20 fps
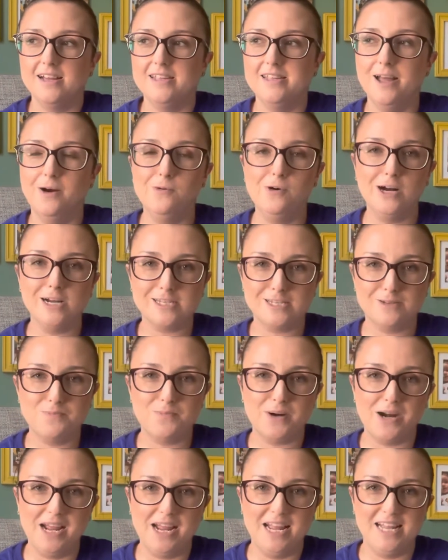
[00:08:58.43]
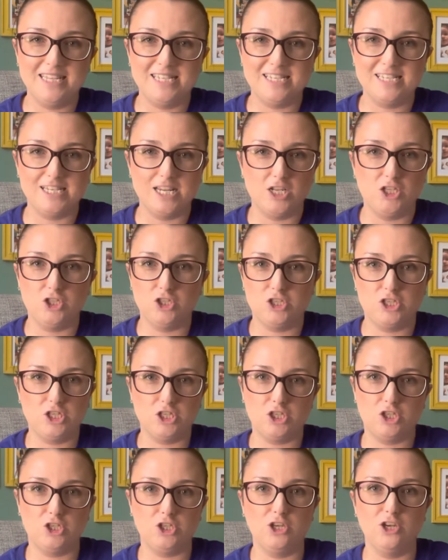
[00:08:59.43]
Now, us Brits just
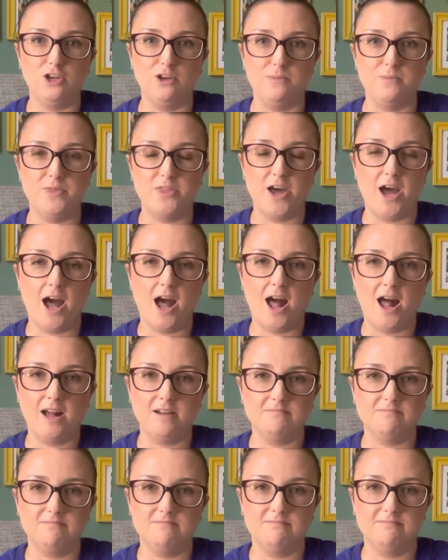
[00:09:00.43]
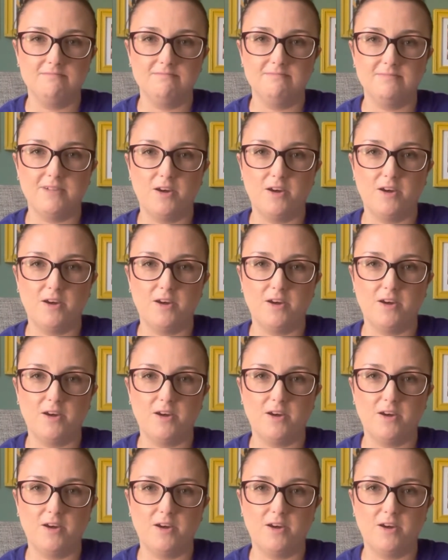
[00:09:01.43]
assume that a